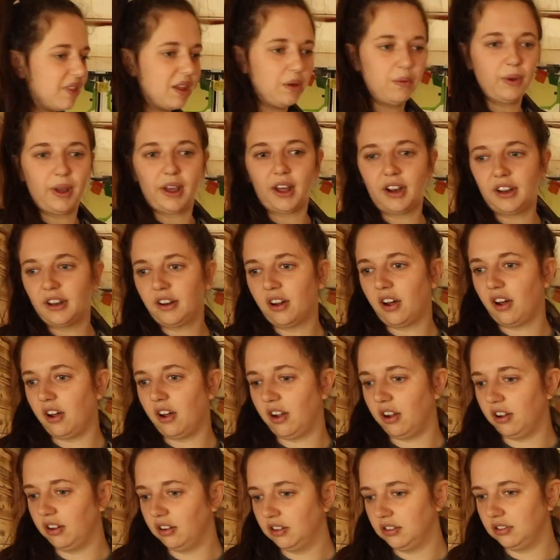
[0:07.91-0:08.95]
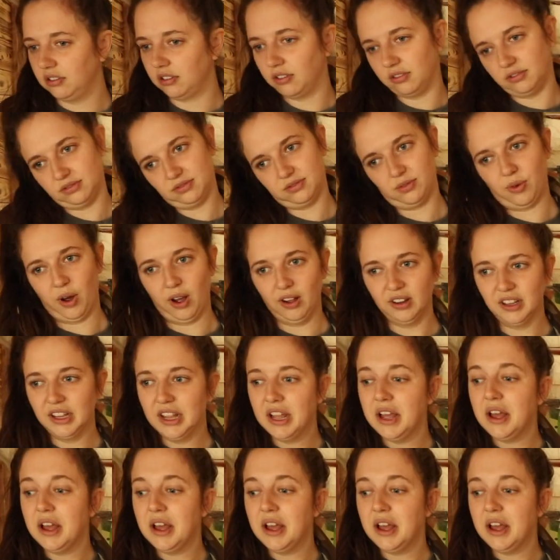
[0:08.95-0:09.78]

We got it all, well,